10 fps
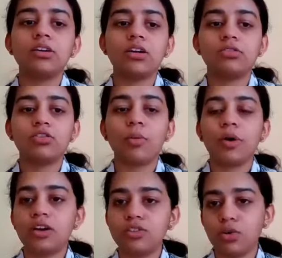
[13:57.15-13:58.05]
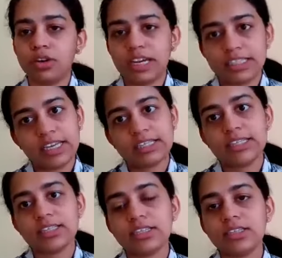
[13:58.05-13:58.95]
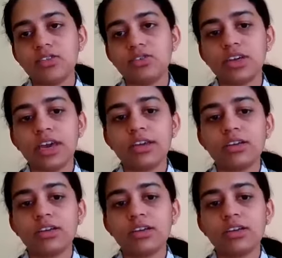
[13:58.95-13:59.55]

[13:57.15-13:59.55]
global health organizations in the UK.